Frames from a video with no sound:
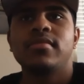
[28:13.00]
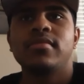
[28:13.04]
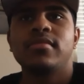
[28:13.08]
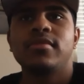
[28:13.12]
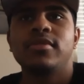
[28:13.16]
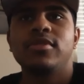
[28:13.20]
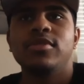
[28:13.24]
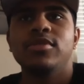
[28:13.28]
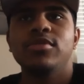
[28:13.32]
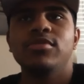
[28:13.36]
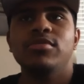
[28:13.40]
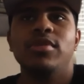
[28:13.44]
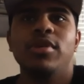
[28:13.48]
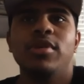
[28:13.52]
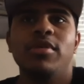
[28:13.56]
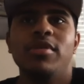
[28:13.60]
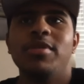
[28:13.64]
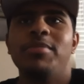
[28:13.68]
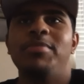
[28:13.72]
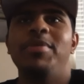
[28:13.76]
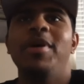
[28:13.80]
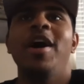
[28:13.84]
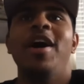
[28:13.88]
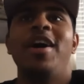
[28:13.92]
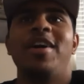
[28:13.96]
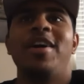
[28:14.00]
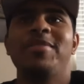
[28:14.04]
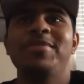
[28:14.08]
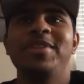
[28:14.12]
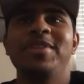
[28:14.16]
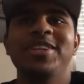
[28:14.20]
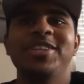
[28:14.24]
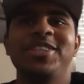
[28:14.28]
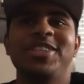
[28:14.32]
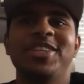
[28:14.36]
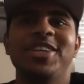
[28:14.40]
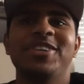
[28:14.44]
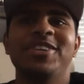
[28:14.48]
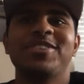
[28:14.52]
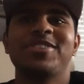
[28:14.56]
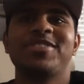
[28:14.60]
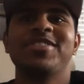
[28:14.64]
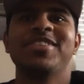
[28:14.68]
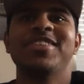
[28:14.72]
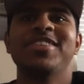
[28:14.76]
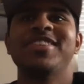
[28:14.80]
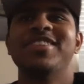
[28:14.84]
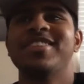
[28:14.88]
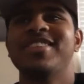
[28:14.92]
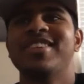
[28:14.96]
You go to the bottom and hit share
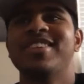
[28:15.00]
screen.